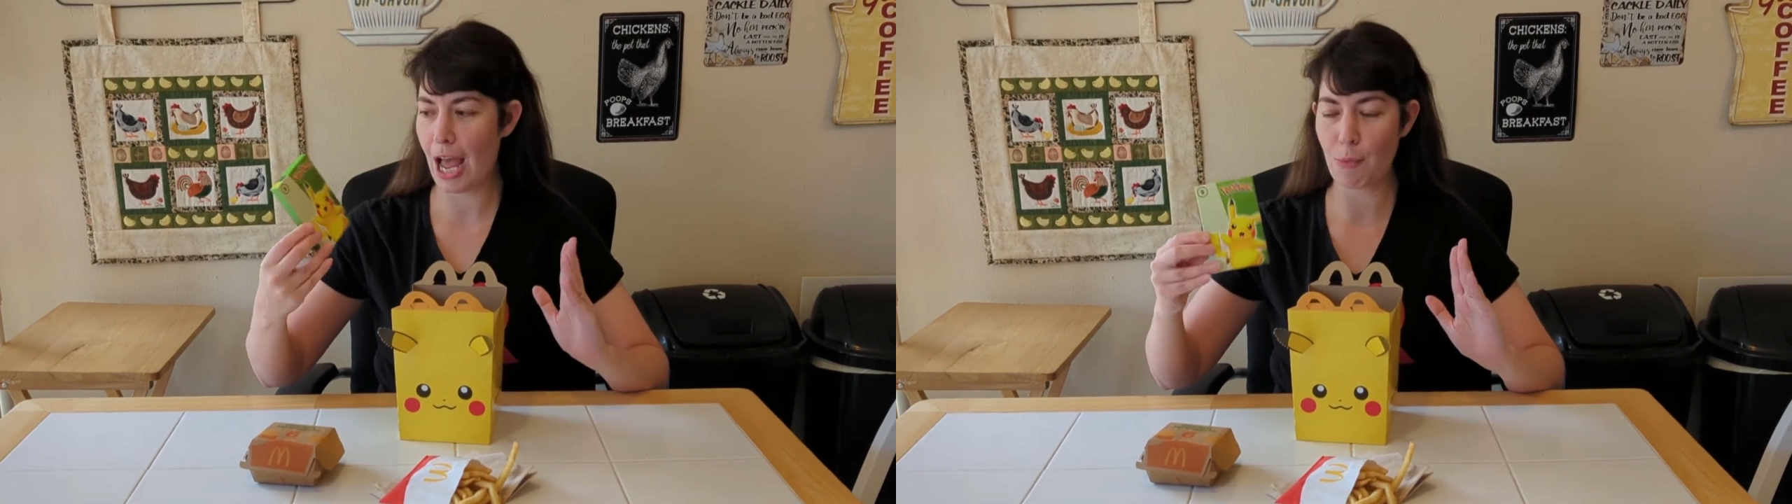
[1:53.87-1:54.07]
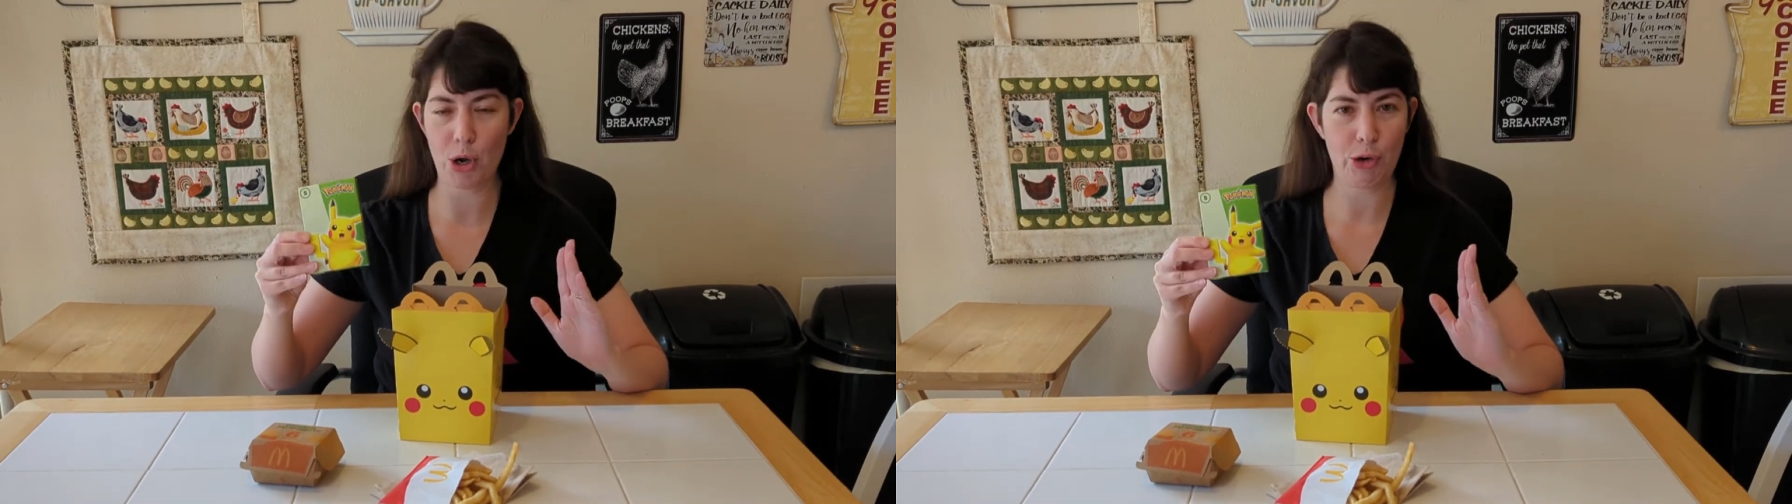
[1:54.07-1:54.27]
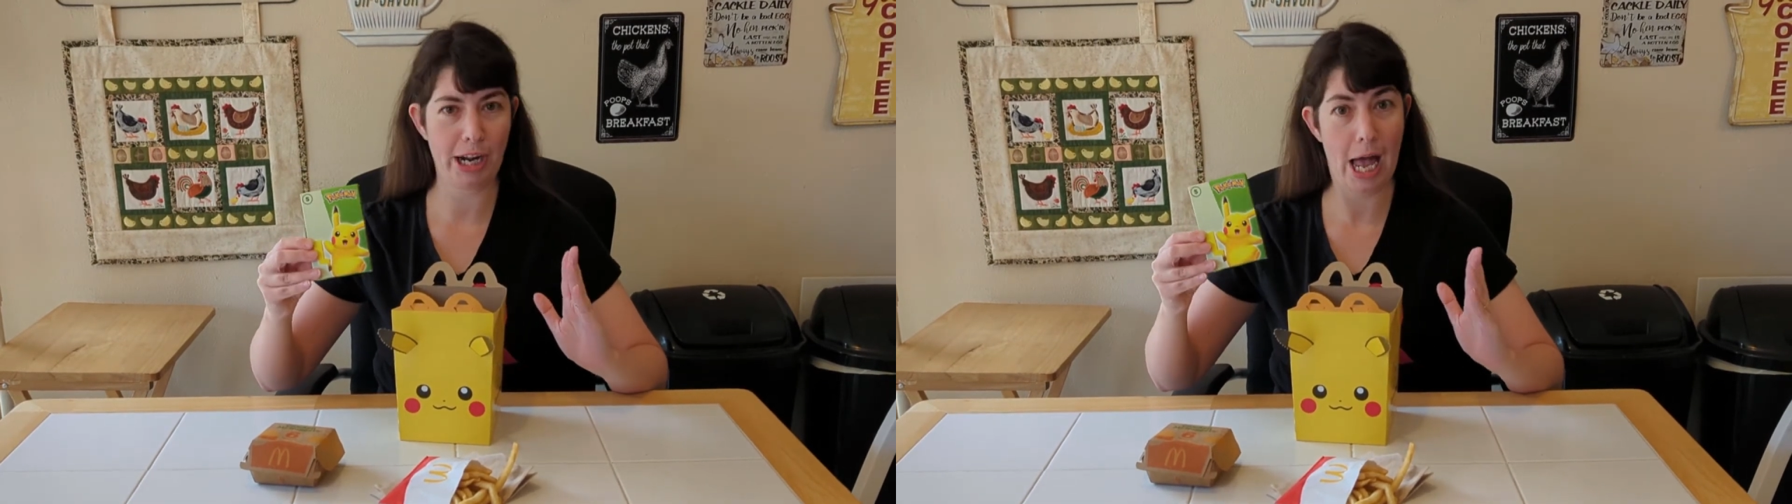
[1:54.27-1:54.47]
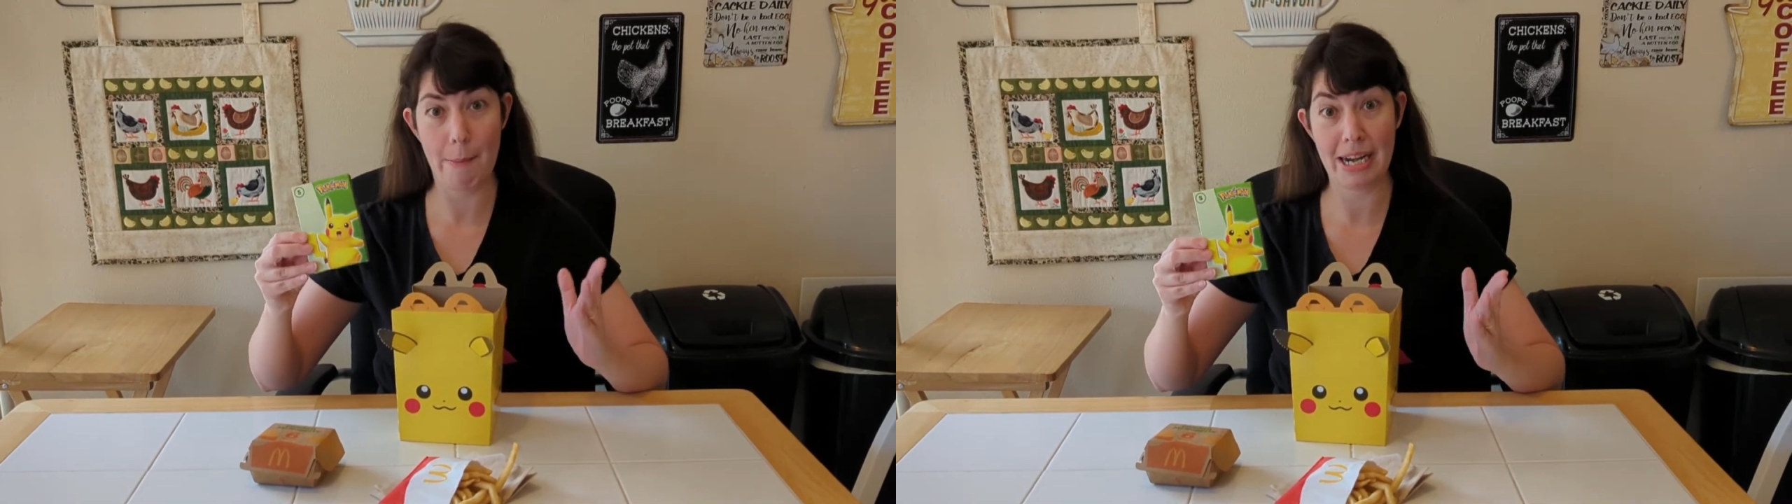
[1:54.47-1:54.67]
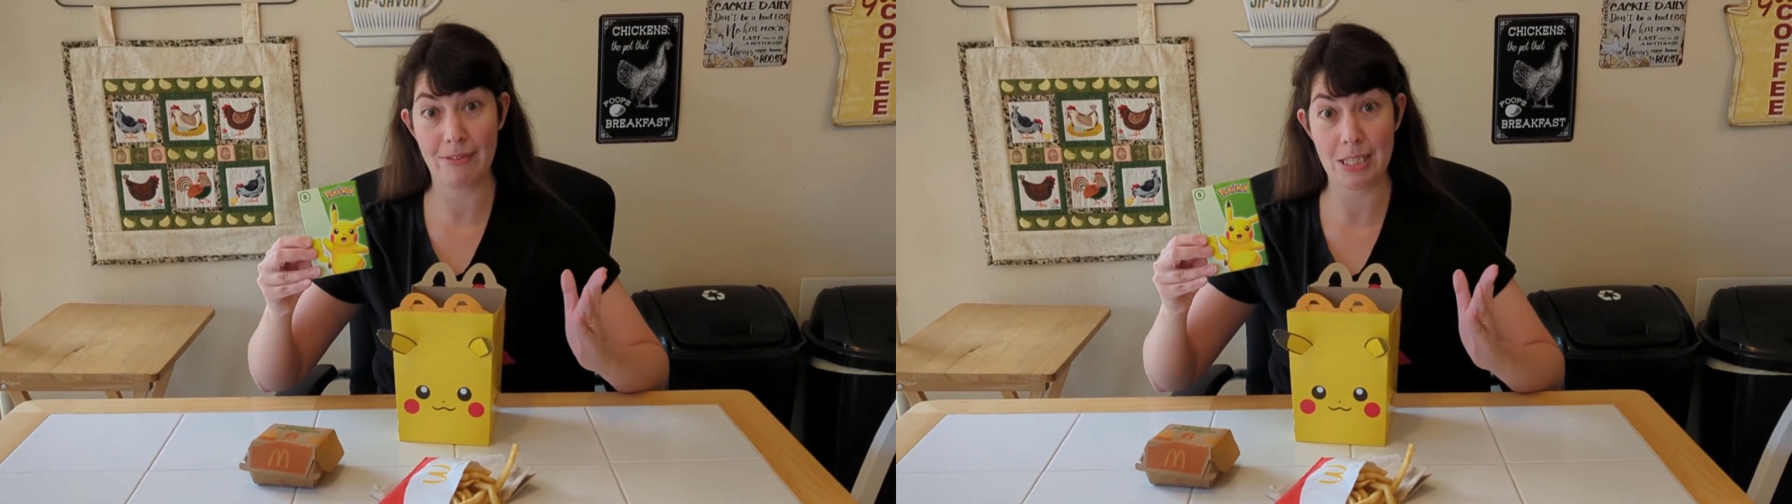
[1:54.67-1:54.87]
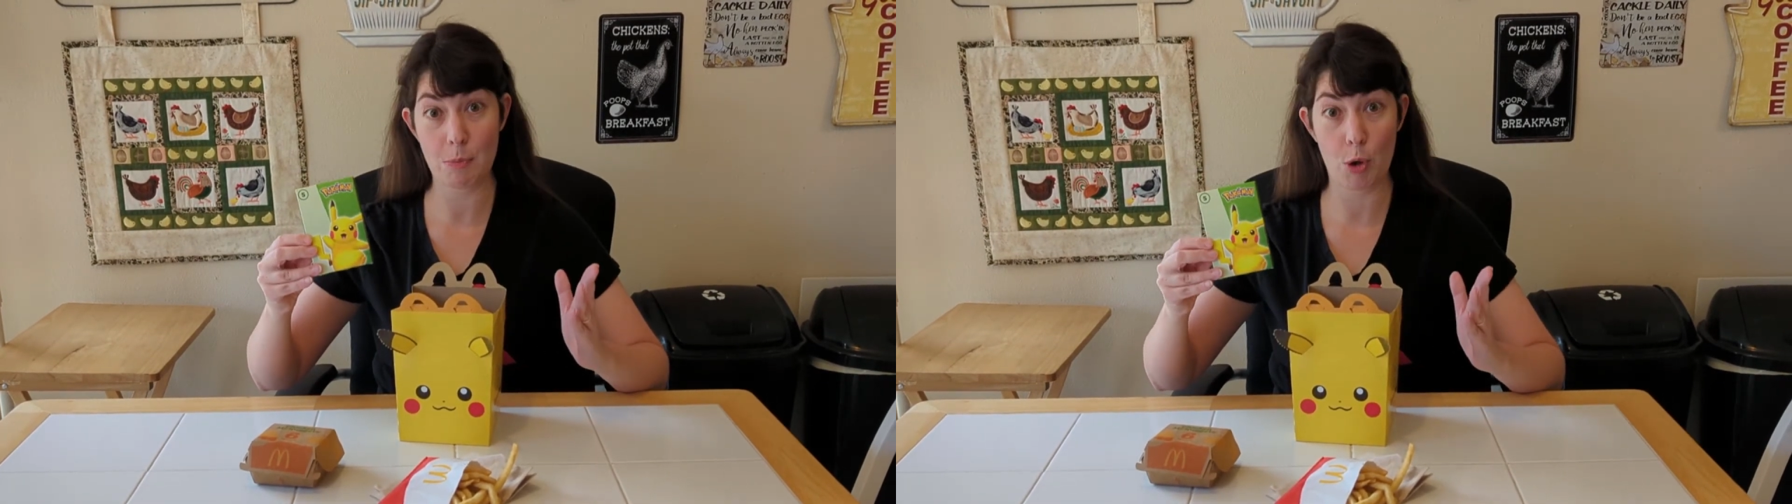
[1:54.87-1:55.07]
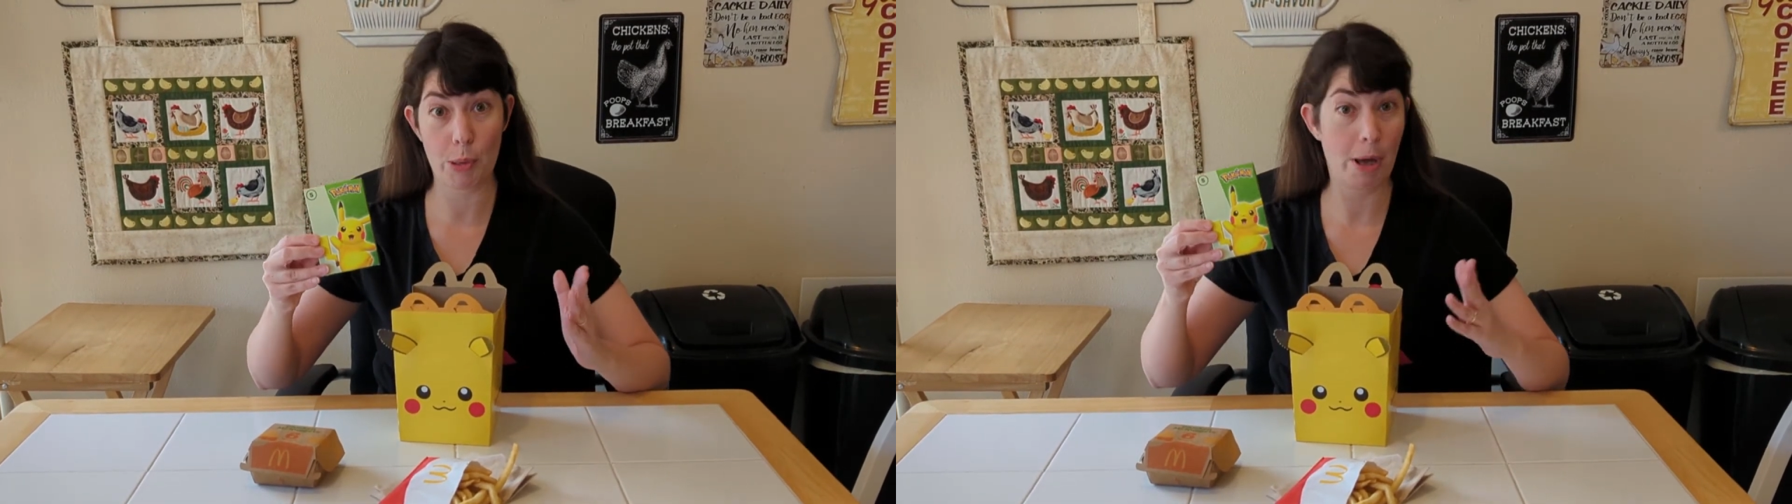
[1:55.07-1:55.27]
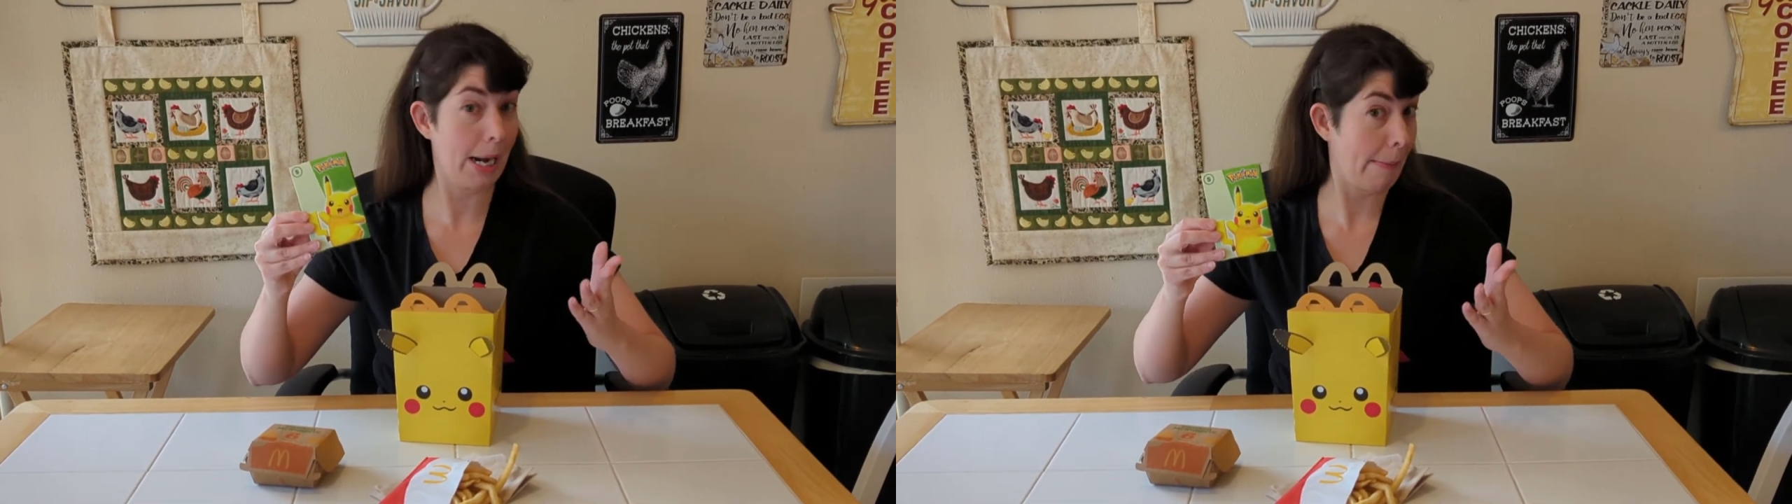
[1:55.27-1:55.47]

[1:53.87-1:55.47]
I'm wondering how many of these Pokemon I'm